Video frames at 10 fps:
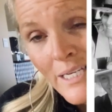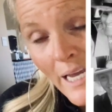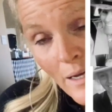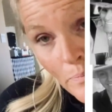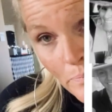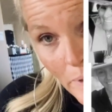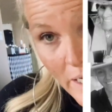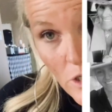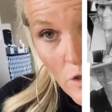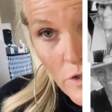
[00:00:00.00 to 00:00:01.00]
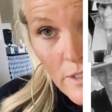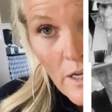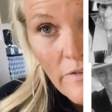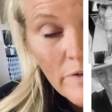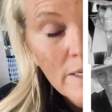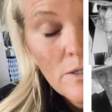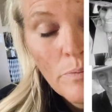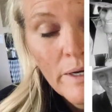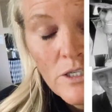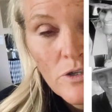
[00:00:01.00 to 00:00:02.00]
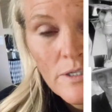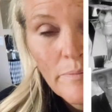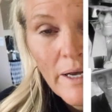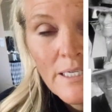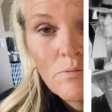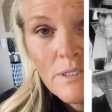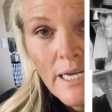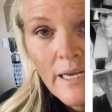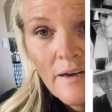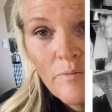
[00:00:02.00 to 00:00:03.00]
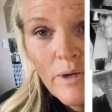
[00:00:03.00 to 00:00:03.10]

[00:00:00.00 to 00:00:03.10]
take picture selfies or pictures that my husband's taken of